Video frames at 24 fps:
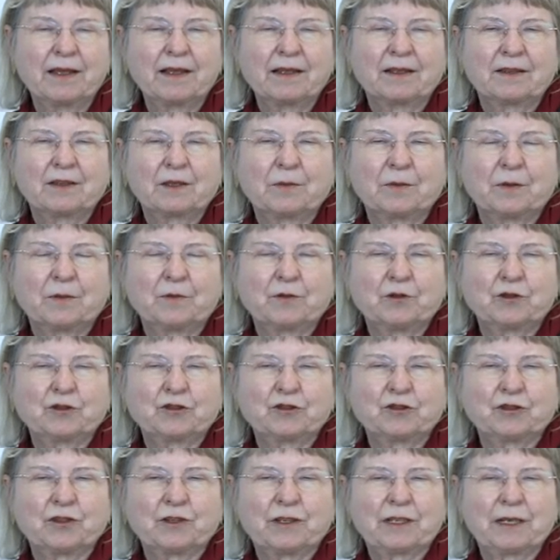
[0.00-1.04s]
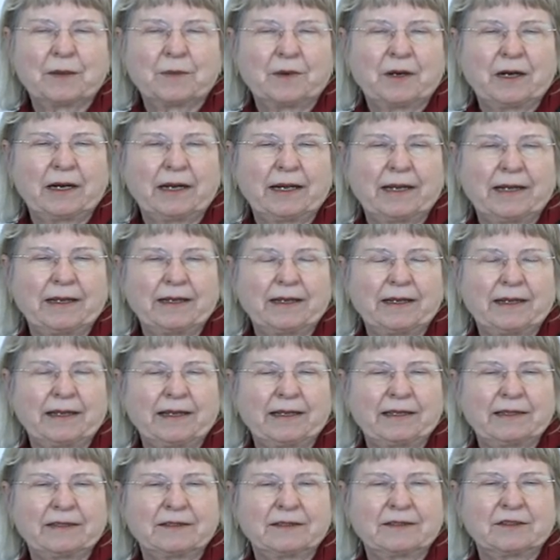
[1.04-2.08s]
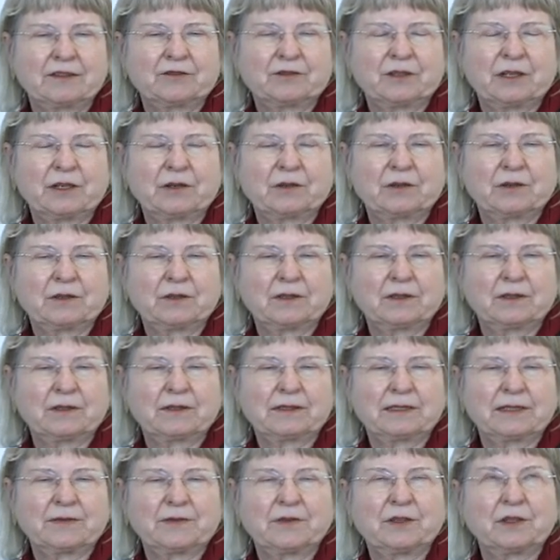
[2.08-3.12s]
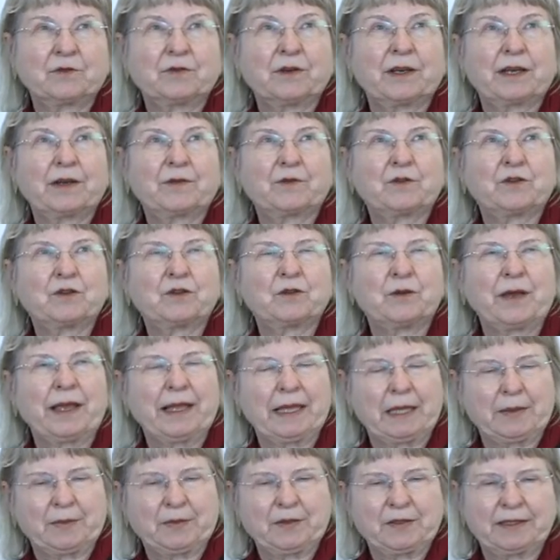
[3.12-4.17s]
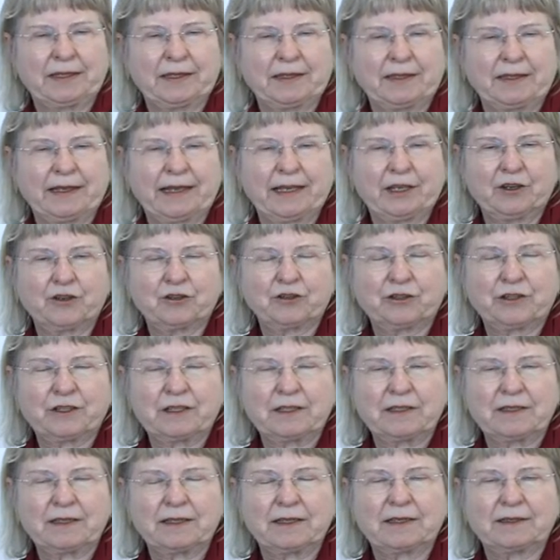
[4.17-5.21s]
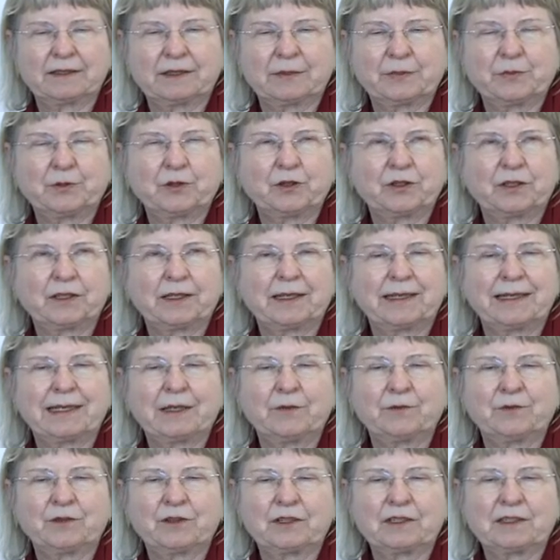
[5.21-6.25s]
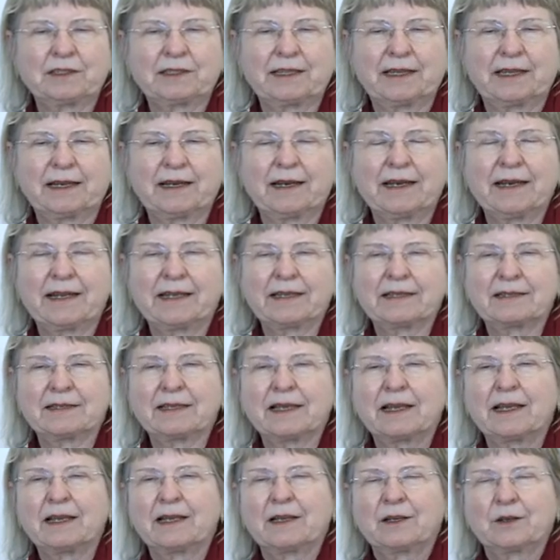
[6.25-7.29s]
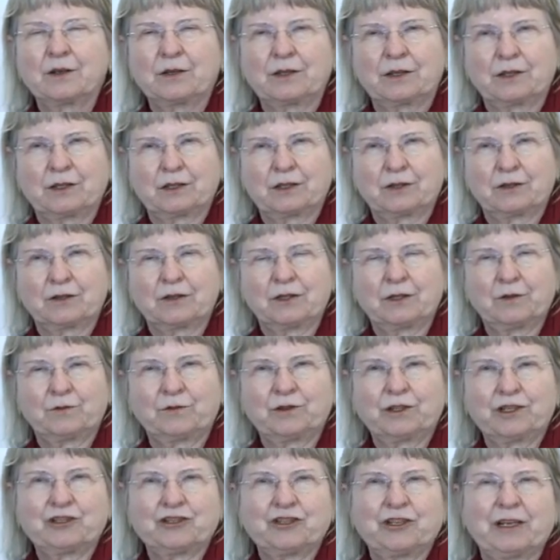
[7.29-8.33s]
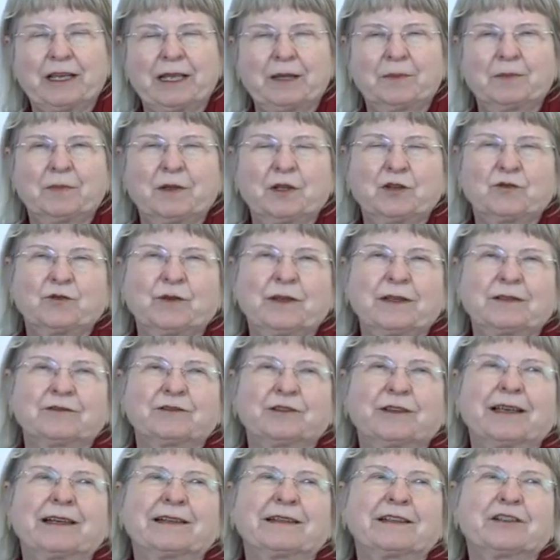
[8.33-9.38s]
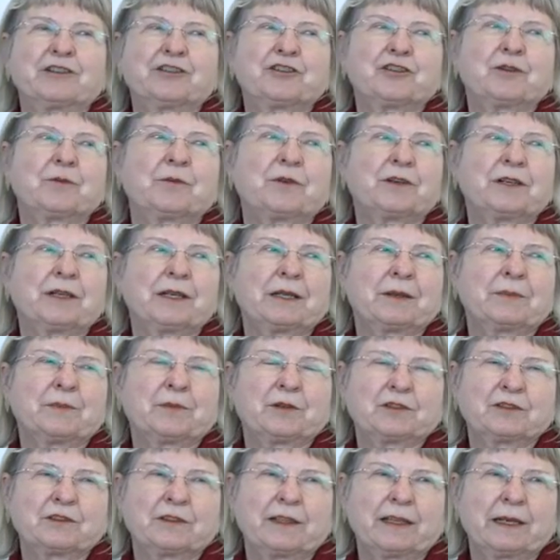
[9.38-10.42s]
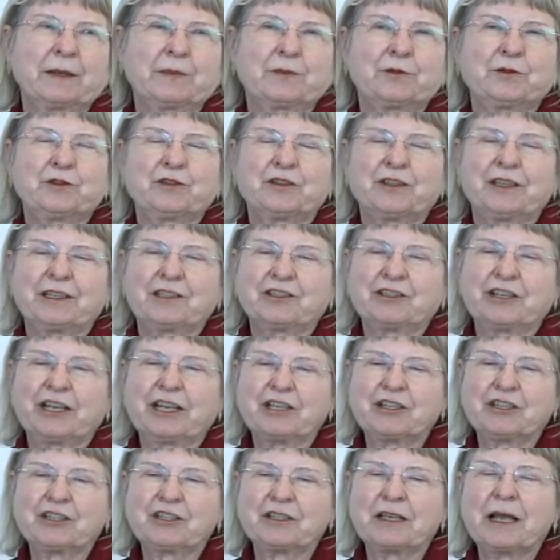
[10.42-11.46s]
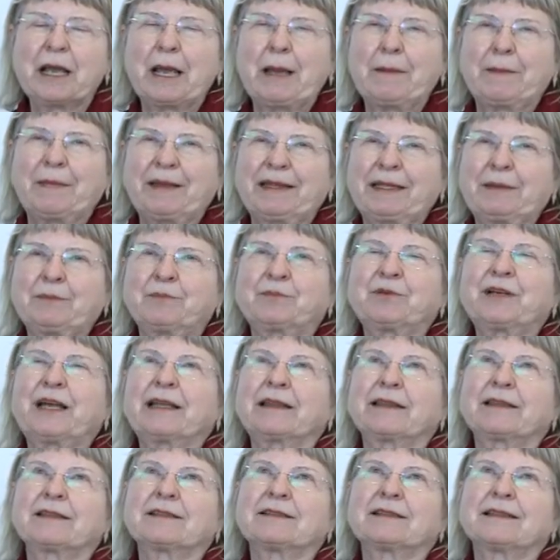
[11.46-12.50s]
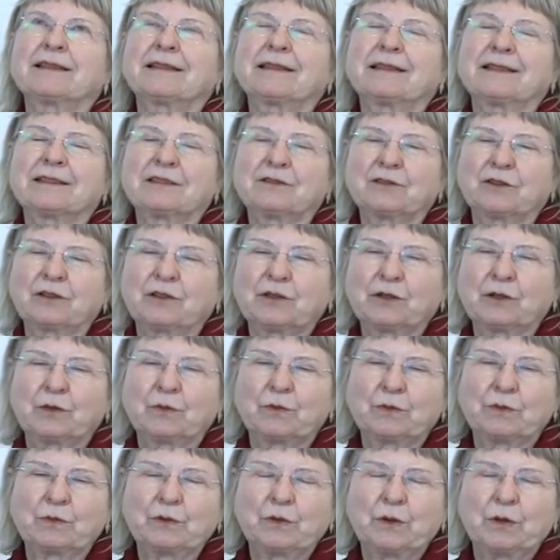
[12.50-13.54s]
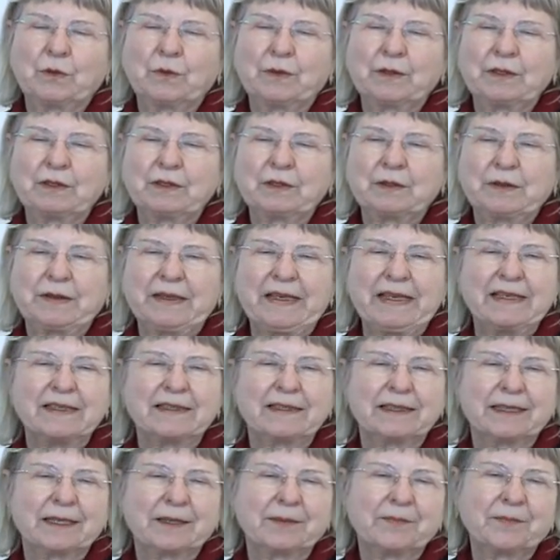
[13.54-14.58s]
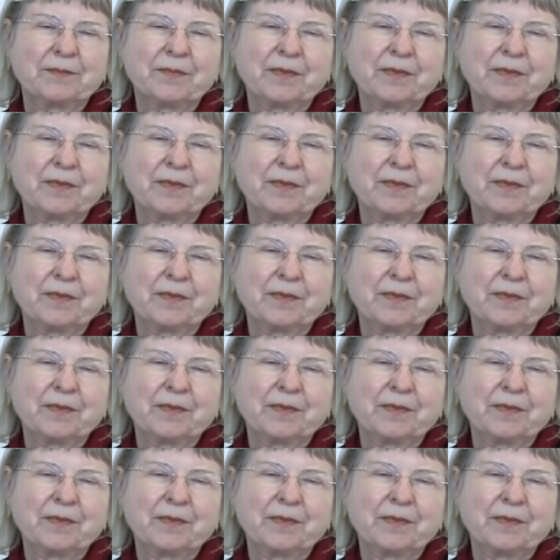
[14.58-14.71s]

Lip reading: The perfusion MRI has around 75 to 80% accuracy, reported in different studies to differentiate between recurrent tumor and post-therapeutic changes, but in practice it is not always so easy.